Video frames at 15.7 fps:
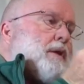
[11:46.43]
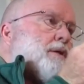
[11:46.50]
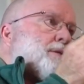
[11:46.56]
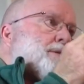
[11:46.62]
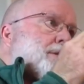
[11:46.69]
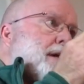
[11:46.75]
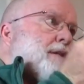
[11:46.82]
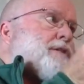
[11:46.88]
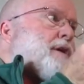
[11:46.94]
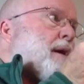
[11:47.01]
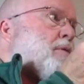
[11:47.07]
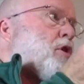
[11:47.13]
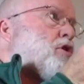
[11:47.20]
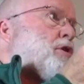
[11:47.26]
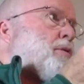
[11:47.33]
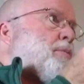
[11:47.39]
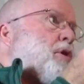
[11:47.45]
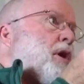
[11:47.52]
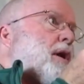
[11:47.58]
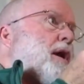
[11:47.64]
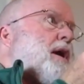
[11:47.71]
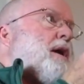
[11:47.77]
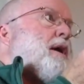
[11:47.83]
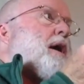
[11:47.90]
since I wrote the
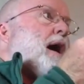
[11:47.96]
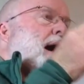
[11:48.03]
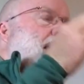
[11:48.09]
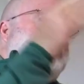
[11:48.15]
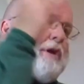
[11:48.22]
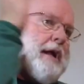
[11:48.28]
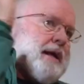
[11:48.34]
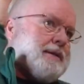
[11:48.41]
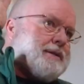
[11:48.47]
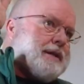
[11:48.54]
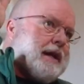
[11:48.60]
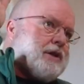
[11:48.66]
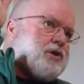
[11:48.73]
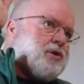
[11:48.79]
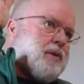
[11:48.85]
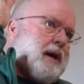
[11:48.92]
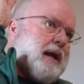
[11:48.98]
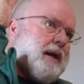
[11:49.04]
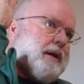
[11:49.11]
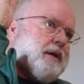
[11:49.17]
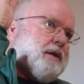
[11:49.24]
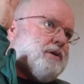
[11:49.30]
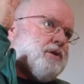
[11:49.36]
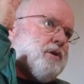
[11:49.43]
book, I would add
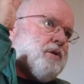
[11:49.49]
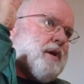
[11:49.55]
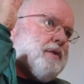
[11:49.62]
sexuality too.